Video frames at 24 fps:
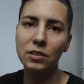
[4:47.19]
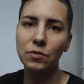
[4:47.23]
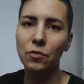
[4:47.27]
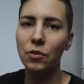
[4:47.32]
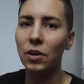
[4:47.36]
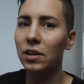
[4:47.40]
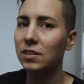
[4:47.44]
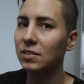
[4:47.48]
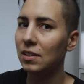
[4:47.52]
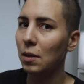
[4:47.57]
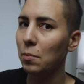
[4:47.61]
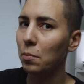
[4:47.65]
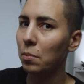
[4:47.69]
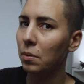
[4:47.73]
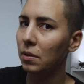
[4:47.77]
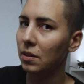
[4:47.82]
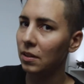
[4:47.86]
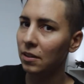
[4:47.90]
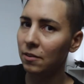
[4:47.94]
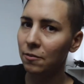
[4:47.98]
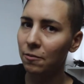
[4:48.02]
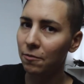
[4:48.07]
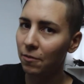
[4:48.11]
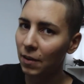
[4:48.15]
for example,
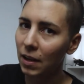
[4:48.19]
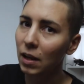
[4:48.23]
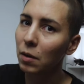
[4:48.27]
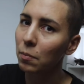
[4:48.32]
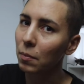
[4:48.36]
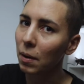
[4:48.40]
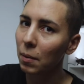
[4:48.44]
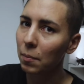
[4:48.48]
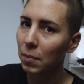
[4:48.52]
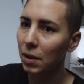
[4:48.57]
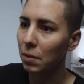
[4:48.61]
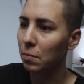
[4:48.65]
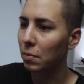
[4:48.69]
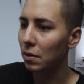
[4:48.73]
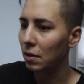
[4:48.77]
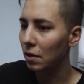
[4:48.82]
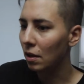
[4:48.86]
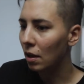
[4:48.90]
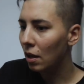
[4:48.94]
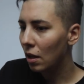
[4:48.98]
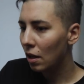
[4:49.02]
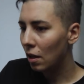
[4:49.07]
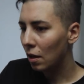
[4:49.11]
in Figma, maybe